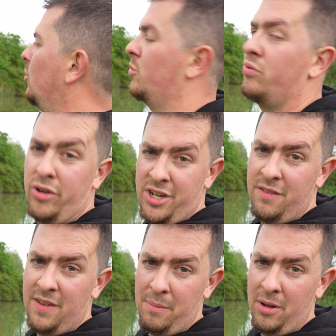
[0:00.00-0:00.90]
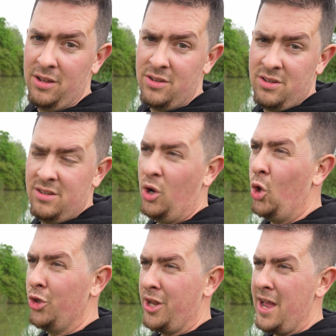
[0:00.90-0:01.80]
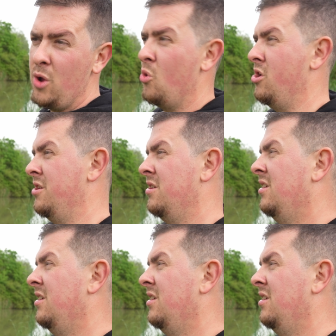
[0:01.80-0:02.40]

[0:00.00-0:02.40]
was pretty fabulous. On day one,